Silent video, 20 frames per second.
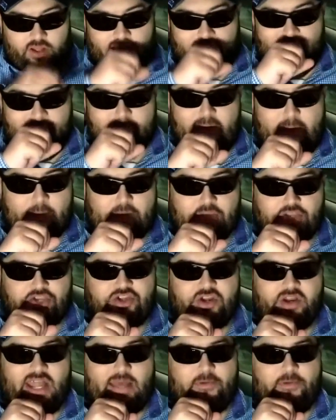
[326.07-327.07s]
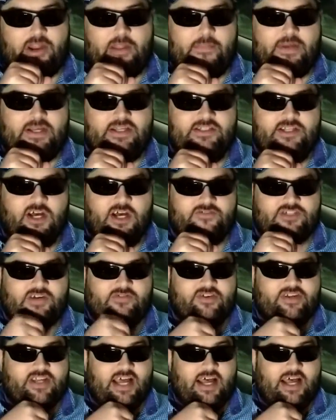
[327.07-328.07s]
I may mention NetBuddy myself
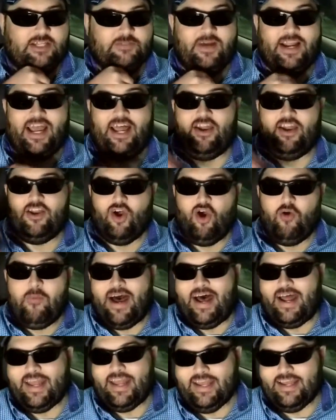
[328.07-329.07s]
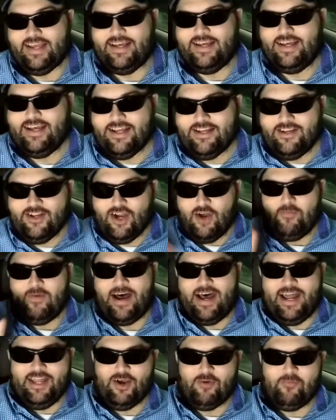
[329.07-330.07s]
several times, but I got nobody,
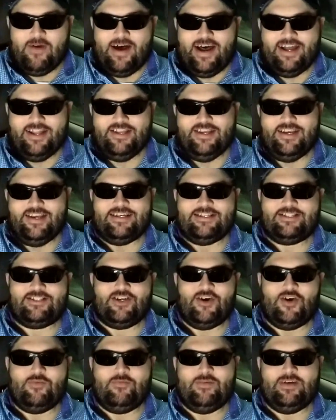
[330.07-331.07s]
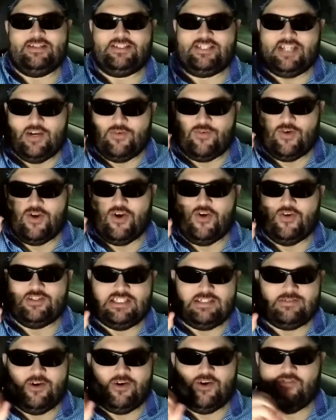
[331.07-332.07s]
nobody on mine yet. So zero,
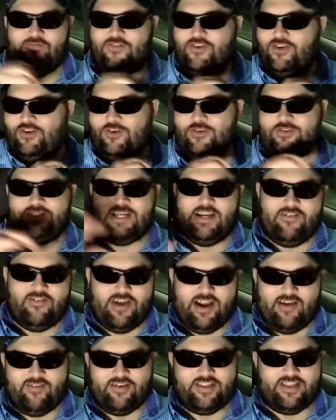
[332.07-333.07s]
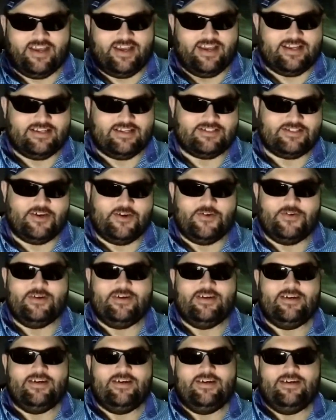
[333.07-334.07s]
zero views, zero everything. So,
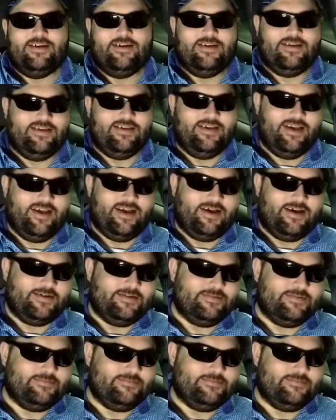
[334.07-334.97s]
yeah.